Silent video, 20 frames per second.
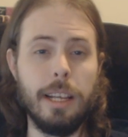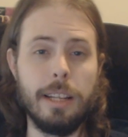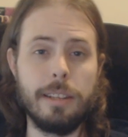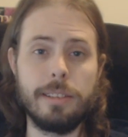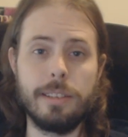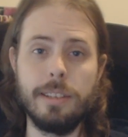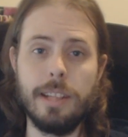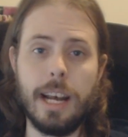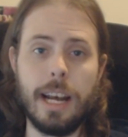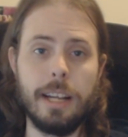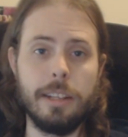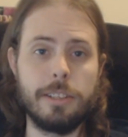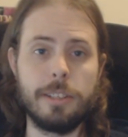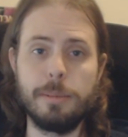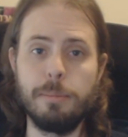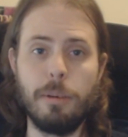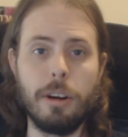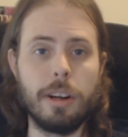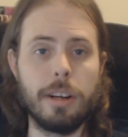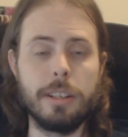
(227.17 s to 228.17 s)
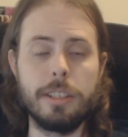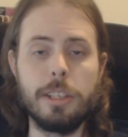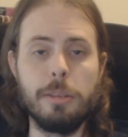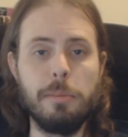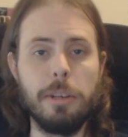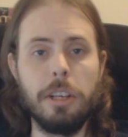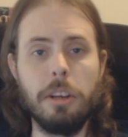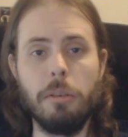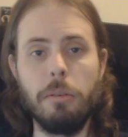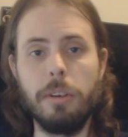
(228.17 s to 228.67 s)
it's not smart to
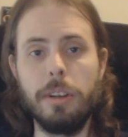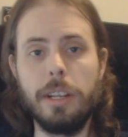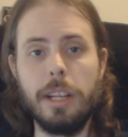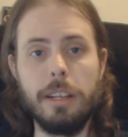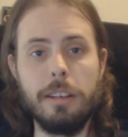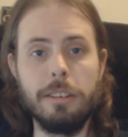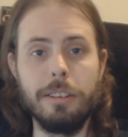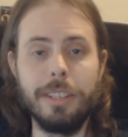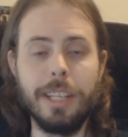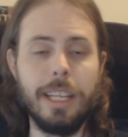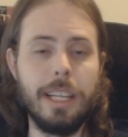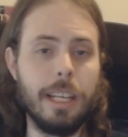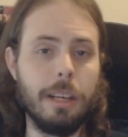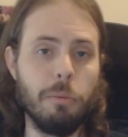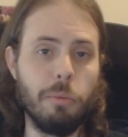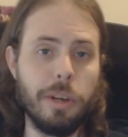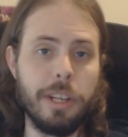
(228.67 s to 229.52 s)
be going and deleting